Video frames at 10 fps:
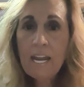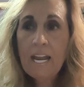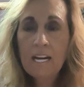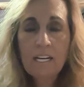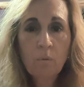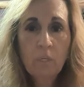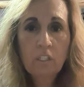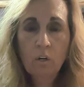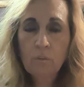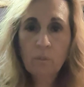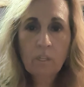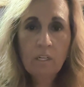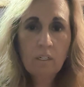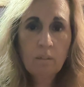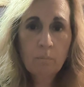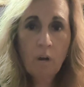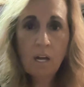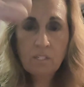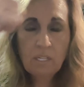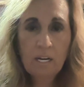And it would go through the
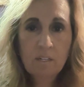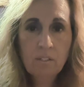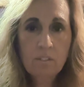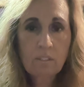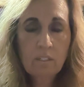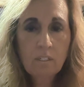process,